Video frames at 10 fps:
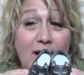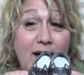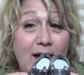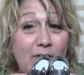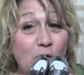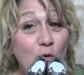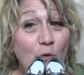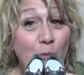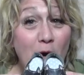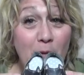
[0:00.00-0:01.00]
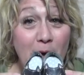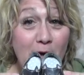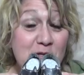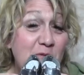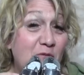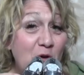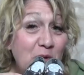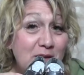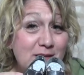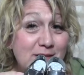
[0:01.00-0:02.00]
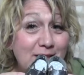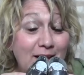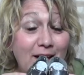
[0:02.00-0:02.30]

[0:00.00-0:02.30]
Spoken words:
And the cool part about it is the focus.